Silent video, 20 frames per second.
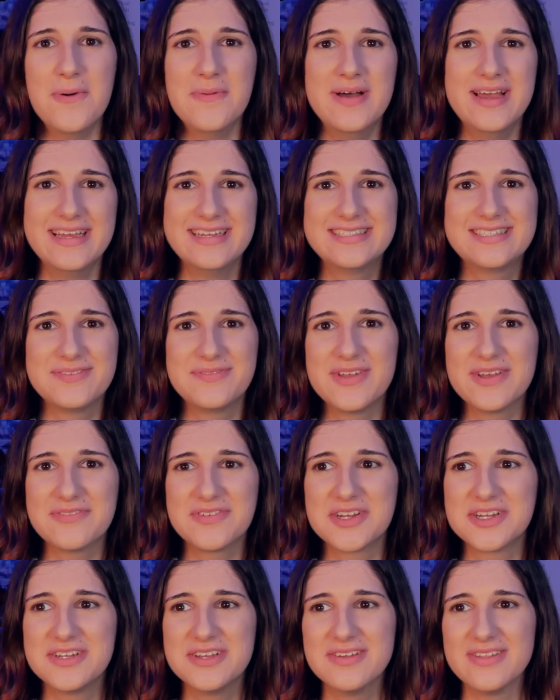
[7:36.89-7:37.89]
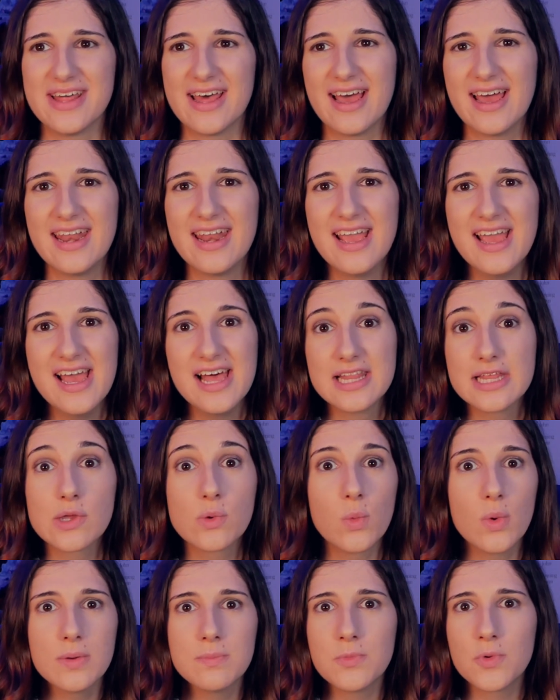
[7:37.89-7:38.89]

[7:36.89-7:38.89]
moment to be able to do that. Like one